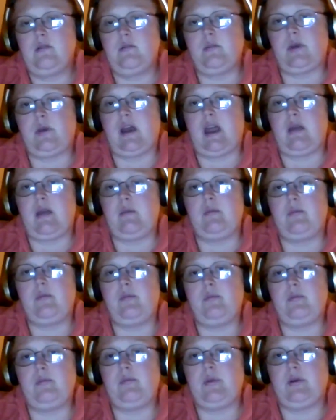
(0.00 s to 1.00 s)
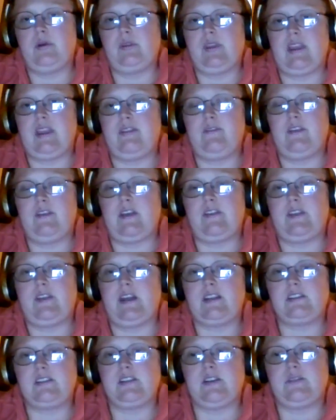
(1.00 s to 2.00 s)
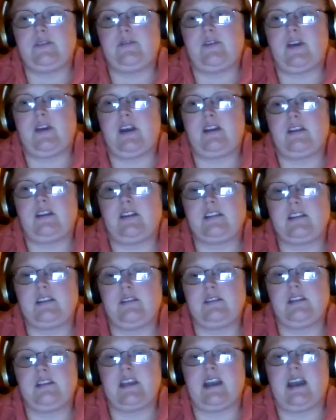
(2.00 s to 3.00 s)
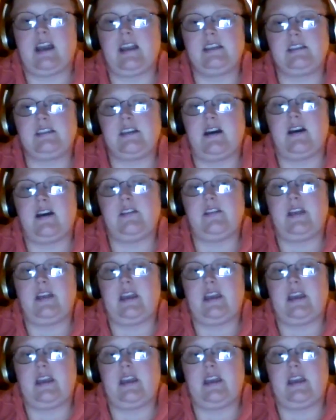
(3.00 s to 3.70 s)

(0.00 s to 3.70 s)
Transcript: But I believe that that's your friend because I was like, I saw